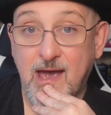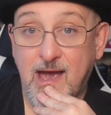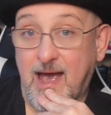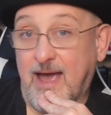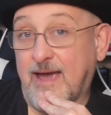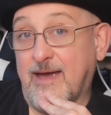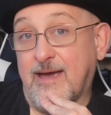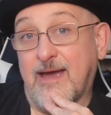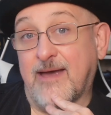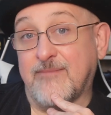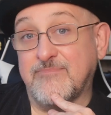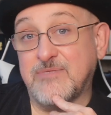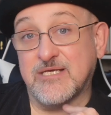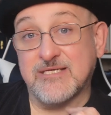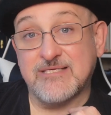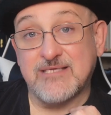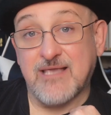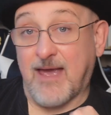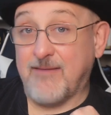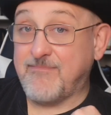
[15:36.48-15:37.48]

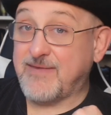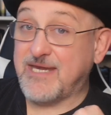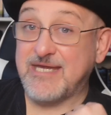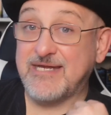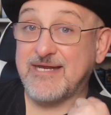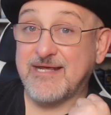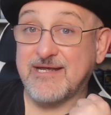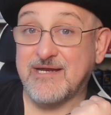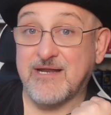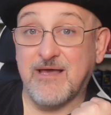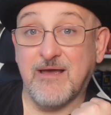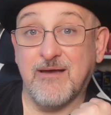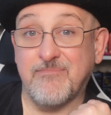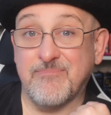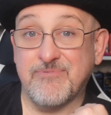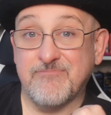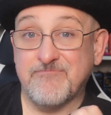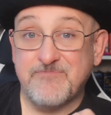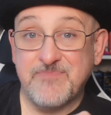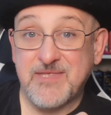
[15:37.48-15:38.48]
I'm eating it
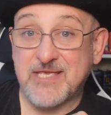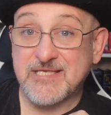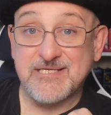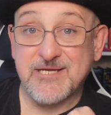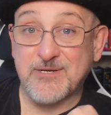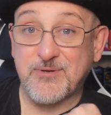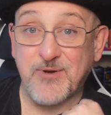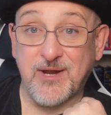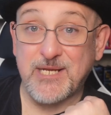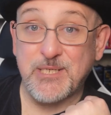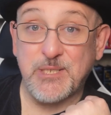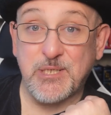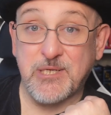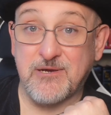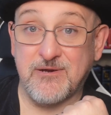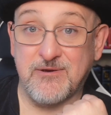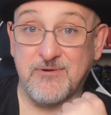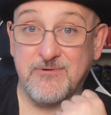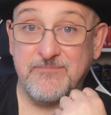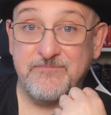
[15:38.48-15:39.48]
up. It's a great
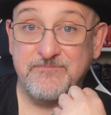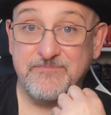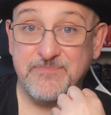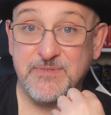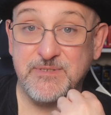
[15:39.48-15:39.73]
show.